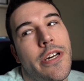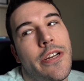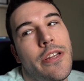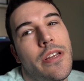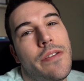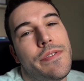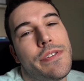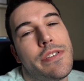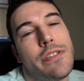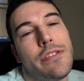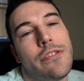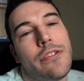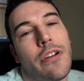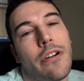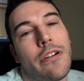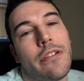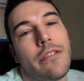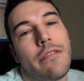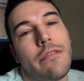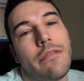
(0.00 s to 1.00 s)
do you even
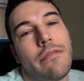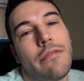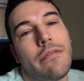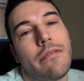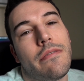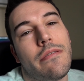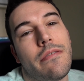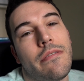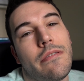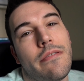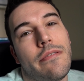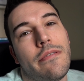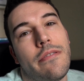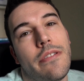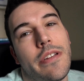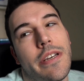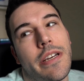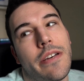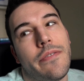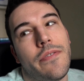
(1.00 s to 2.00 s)
start,
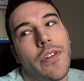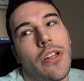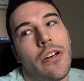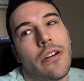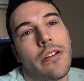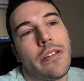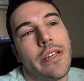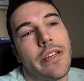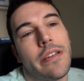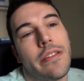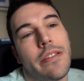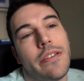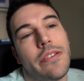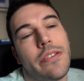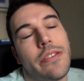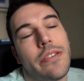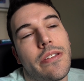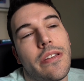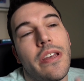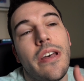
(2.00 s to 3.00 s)
like, a vlog like
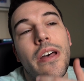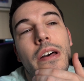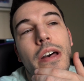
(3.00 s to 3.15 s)
this?